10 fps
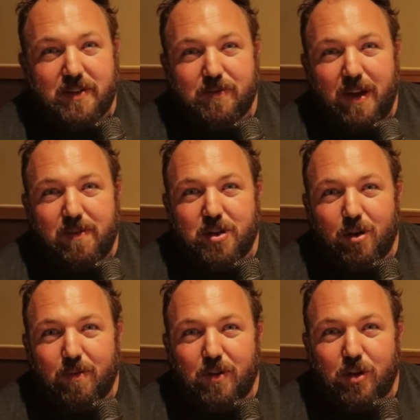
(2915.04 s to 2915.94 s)
give us a
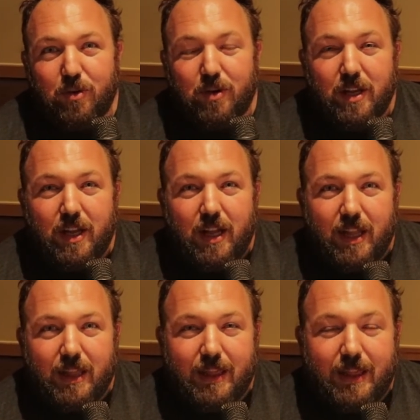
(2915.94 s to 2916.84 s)
5-star review,
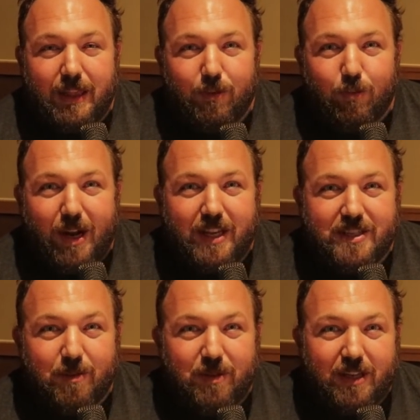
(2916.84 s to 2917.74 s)
write us
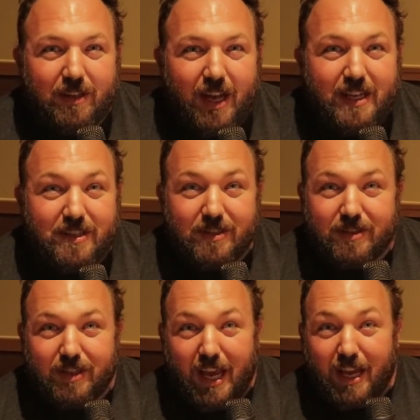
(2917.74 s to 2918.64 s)
something
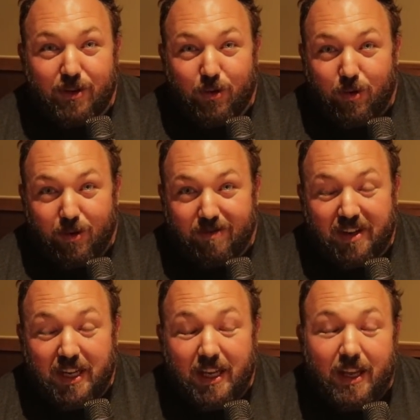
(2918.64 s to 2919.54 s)
nice and or
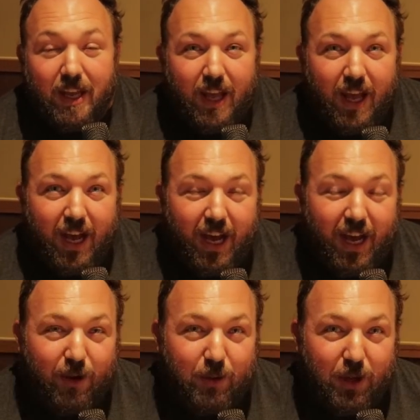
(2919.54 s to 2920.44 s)
funny.
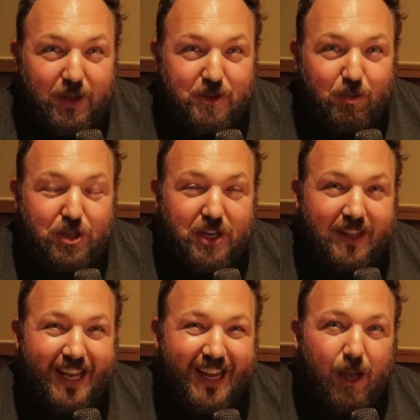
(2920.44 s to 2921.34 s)
We always
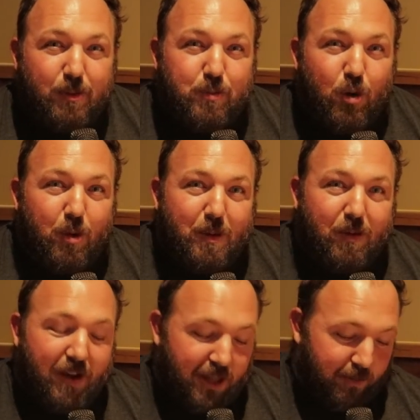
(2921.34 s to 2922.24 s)
appreciate that. It helps more
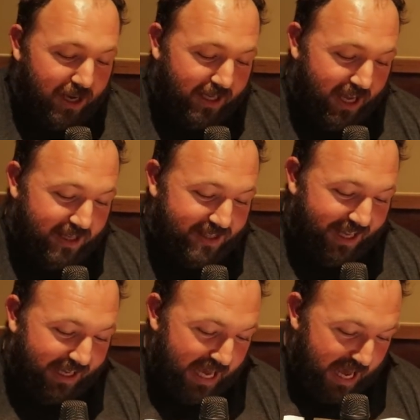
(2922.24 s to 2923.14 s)
people find the podcast,
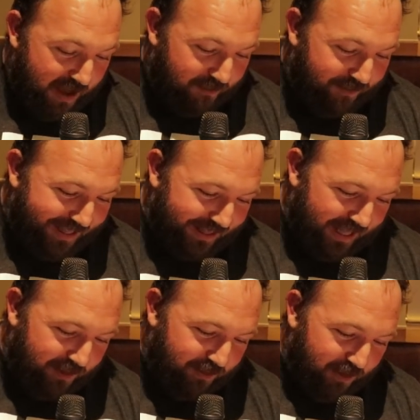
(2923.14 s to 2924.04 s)
like Fit
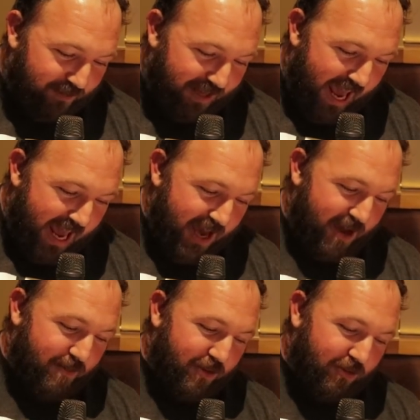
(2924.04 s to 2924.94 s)
Life of
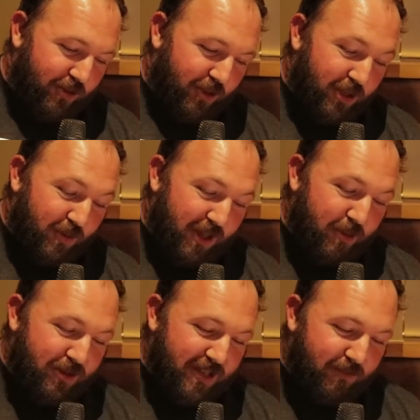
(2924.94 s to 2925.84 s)
Cam, who told us, one of the
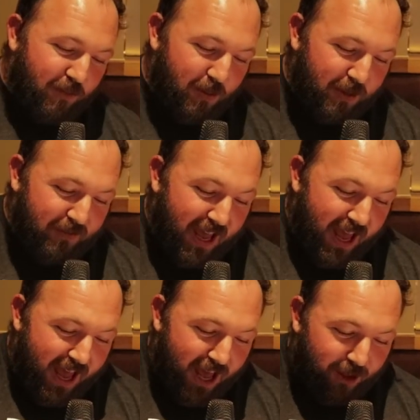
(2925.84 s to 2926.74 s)
most informative,
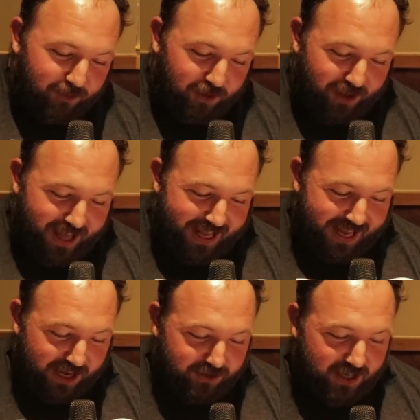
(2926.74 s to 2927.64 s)
helpful, and
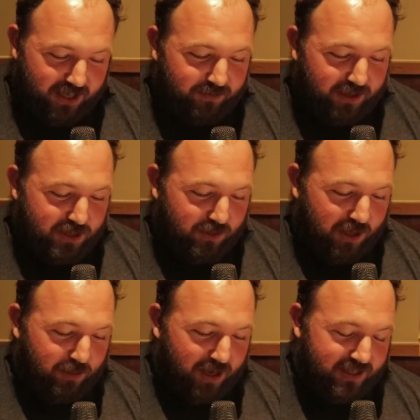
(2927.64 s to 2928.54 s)
entertaining
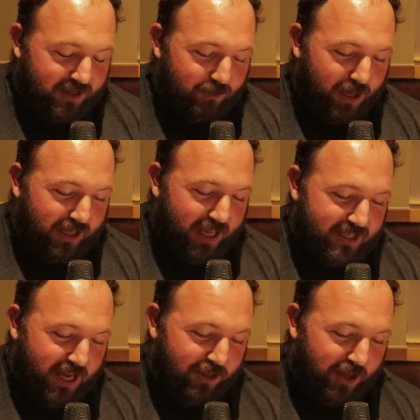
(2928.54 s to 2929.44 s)
fitness-related
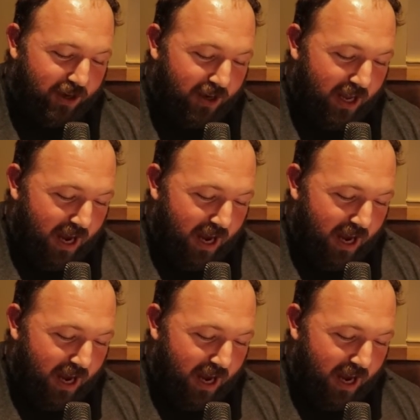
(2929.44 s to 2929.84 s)
podcasts out there.